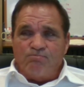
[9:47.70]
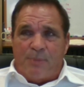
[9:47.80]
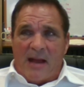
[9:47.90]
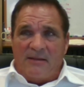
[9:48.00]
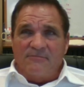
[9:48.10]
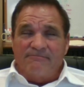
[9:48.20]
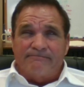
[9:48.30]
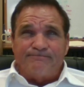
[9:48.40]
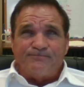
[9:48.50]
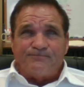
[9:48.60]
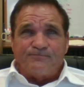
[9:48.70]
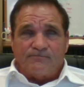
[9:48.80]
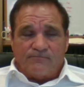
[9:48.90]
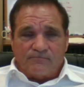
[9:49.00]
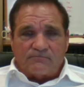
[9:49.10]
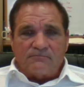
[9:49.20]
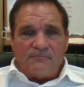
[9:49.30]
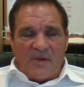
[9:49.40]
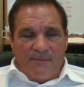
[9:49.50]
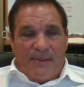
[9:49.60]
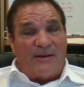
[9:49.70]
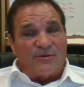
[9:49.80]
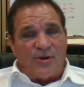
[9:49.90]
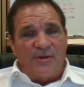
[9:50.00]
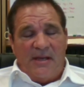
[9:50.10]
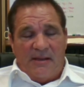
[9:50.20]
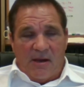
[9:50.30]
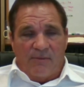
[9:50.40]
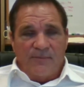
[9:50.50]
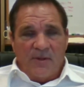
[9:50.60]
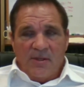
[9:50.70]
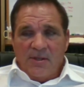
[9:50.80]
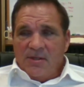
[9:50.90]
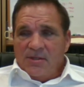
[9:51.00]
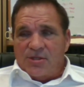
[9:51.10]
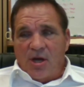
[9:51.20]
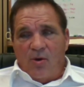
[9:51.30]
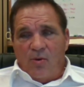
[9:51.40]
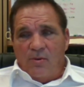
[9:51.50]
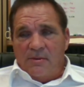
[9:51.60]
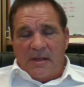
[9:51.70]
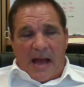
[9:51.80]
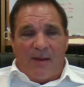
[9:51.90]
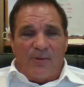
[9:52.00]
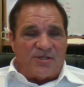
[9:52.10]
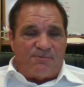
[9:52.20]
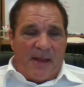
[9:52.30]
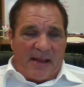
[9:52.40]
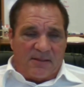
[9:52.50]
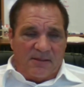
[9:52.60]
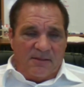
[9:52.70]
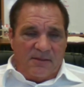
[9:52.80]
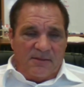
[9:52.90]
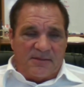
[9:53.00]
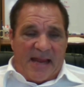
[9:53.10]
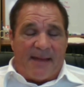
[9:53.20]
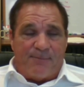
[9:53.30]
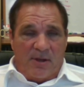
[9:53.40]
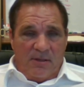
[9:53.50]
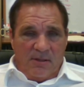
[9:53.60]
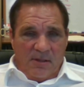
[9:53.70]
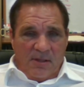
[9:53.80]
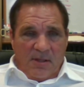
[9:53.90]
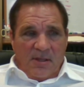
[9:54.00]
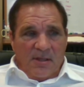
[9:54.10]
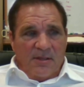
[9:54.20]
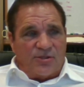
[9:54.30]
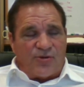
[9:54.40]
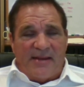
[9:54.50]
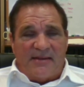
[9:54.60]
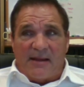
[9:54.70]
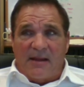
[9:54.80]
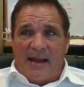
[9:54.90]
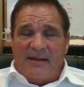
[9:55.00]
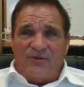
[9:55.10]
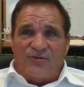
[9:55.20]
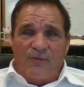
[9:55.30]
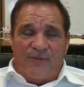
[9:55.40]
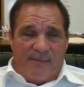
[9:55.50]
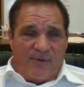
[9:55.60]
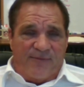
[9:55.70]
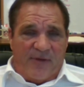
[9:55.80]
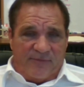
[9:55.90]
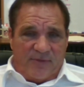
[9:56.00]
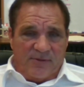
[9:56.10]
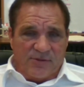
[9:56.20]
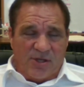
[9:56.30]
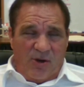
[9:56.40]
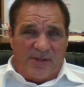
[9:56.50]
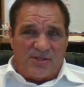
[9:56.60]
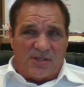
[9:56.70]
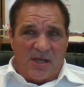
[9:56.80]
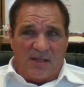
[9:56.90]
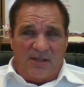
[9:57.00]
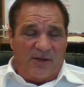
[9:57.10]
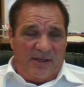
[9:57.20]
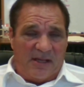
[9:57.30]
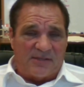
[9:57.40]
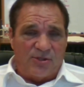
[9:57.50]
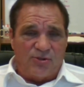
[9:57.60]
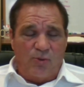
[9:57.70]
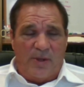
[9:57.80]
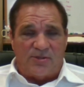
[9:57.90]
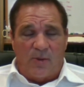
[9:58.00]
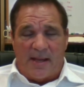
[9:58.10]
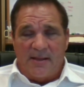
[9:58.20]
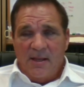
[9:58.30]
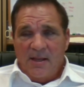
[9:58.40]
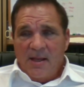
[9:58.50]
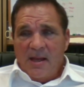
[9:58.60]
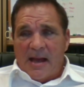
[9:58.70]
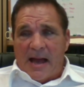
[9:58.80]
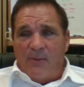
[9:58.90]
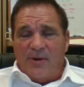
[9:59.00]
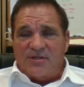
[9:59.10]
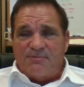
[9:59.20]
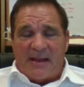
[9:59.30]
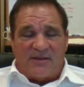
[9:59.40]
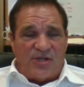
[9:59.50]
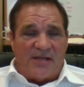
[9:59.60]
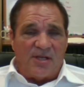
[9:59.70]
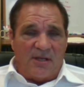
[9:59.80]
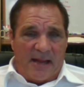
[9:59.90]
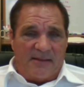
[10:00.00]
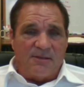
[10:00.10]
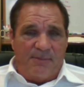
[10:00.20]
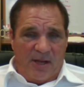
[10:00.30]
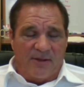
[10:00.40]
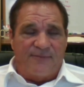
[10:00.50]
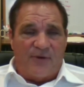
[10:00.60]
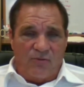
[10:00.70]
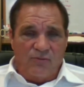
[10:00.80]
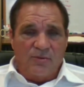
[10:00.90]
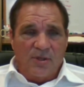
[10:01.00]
But Baker's going to need help. So I would expect Tampa, the trade deadline is November 5th, so it's literally less than 2 weeks away. I would expect Jason Light to be on the phone.